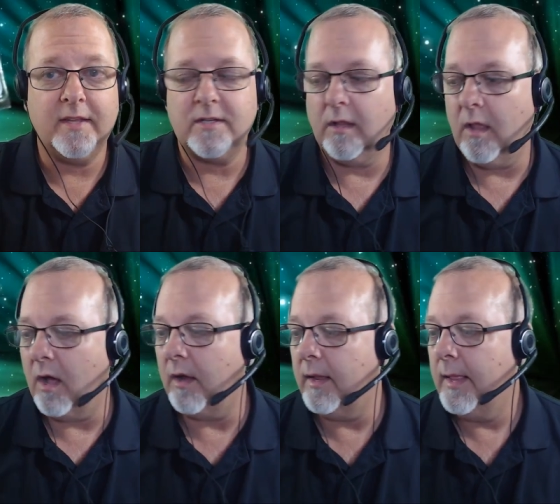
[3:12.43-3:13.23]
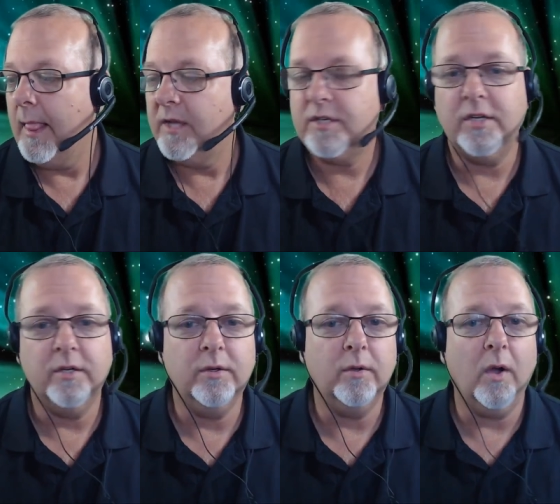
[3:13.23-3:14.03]
this along to
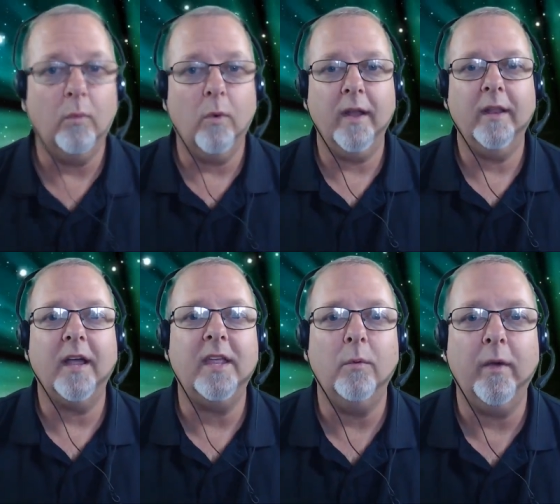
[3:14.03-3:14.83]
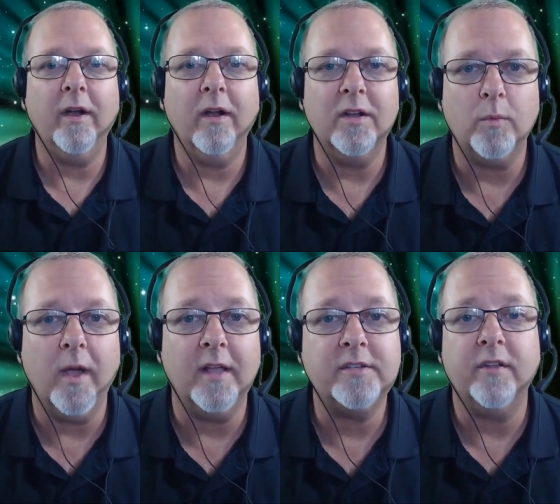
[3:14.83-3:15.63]
one lucky winner as
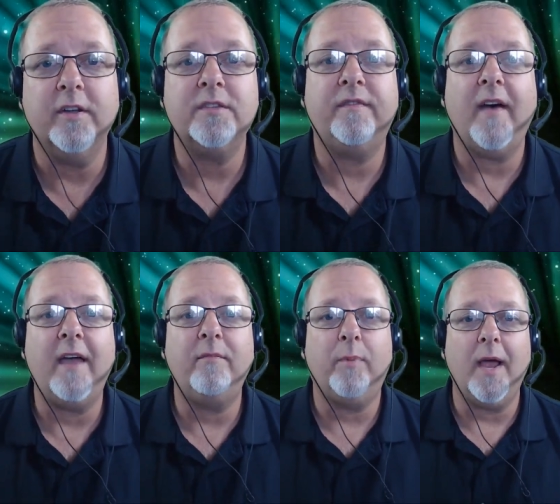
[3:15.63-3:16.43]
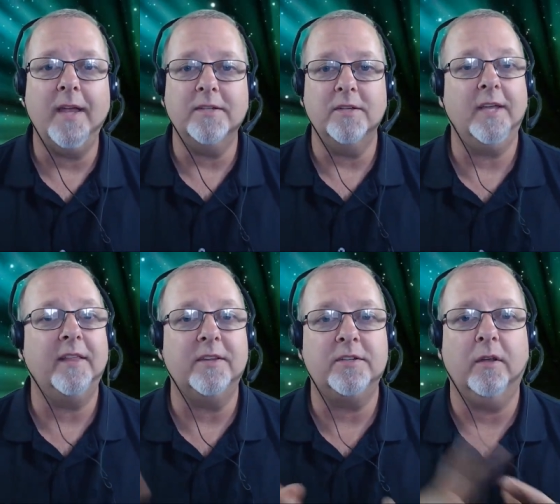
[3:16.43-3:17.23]
well. So there's 5 prizes. You
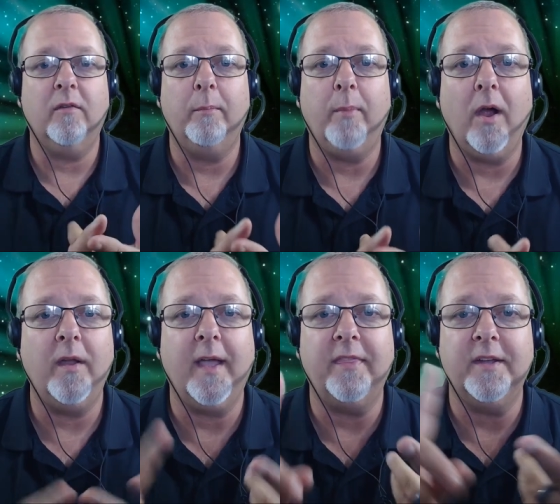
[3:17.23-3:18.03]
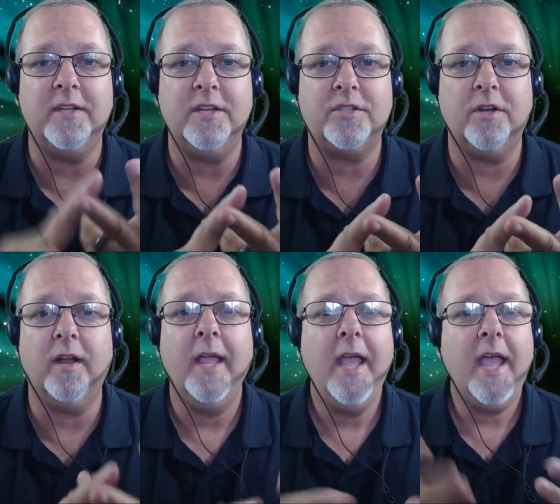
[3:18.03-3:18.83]
got the silver bar, you got the t-shirt,
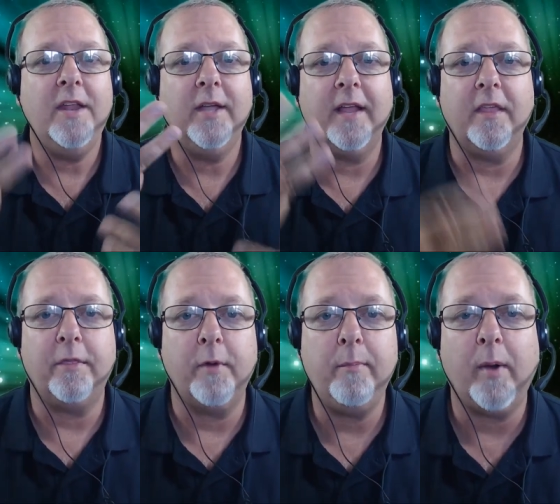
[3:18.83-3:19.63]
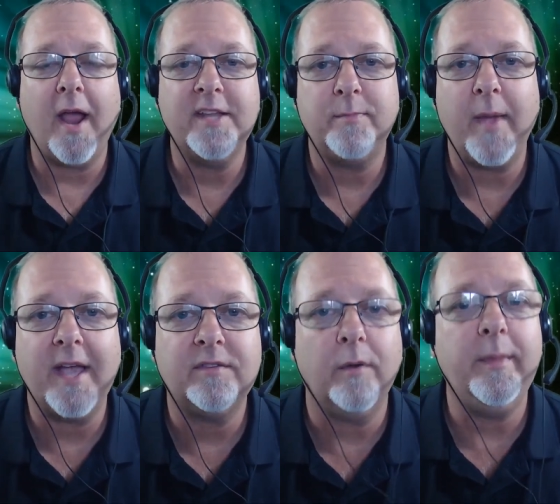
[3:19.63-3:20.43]
and you got the 3 prize
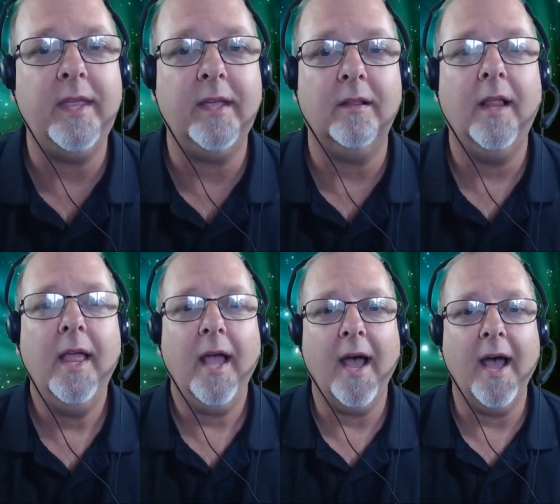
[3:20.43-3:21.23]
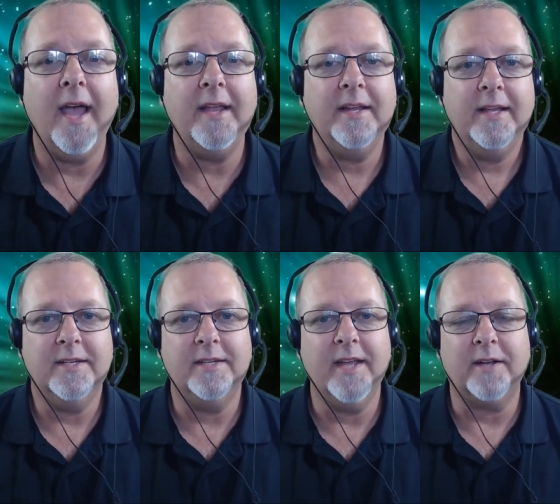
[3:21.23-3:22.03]
packs from Eagle Eye
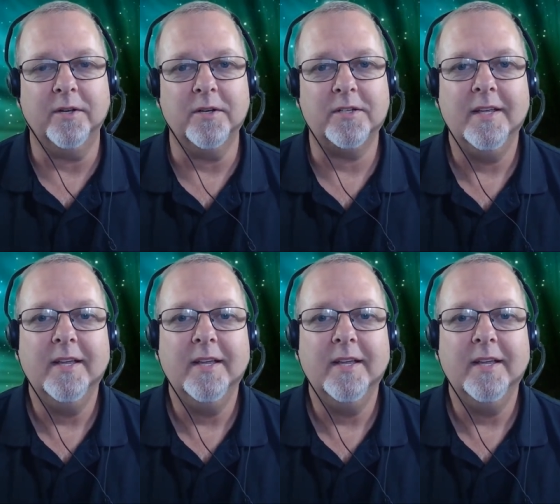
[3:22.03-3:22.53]
Detectors.